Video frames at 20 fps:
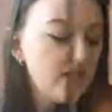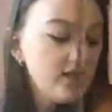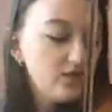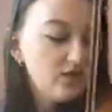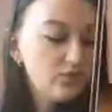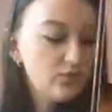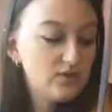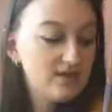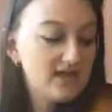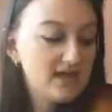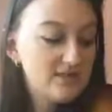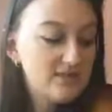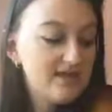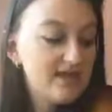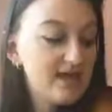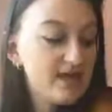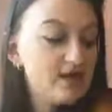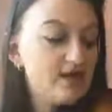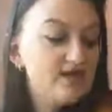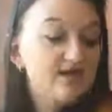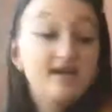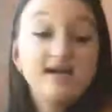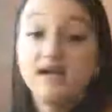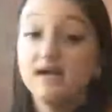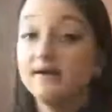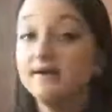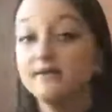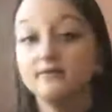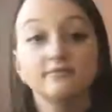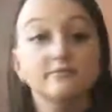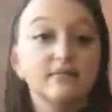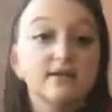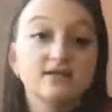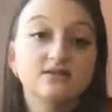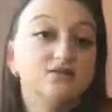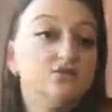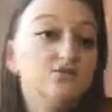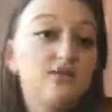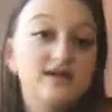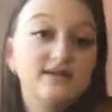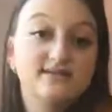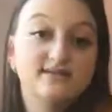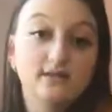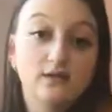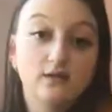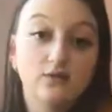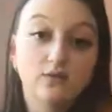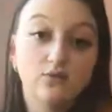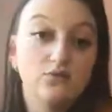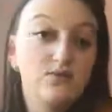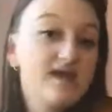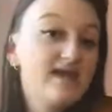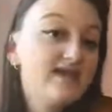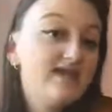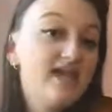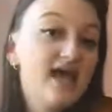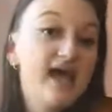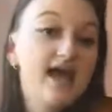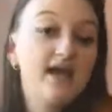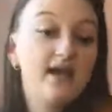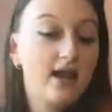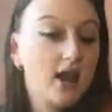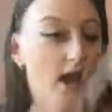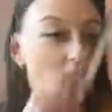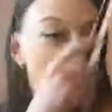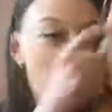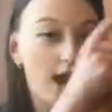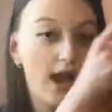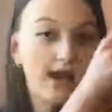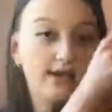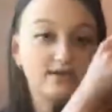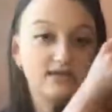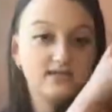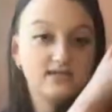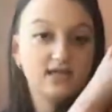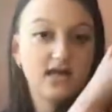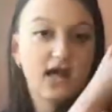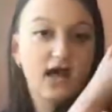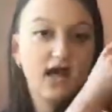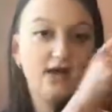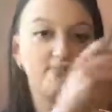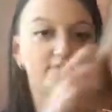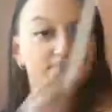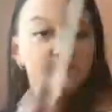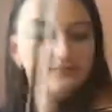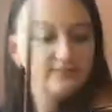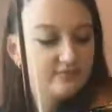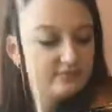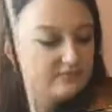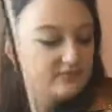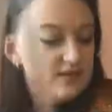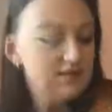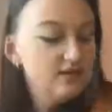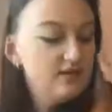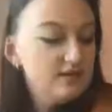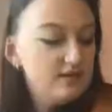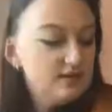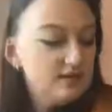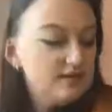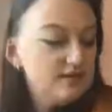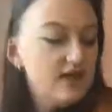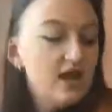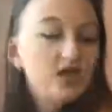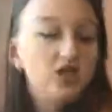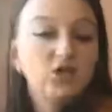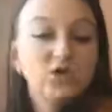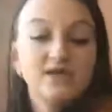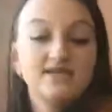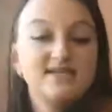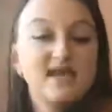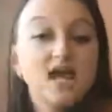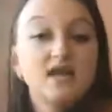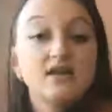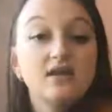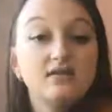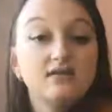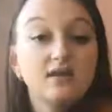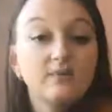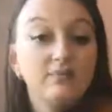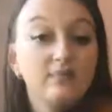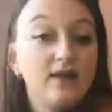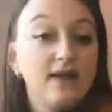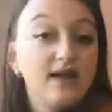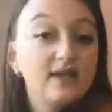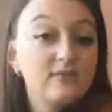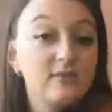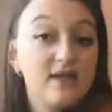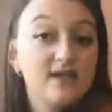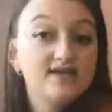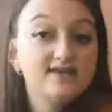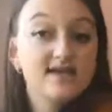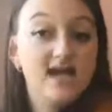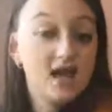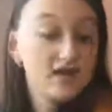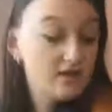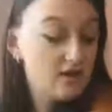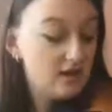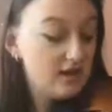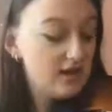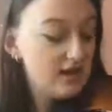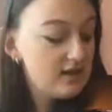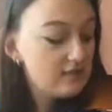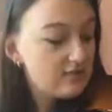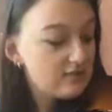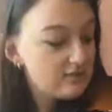You want to keep it here. Here is the red zone. Red light, stop. Now you can technically play and make a sound on it.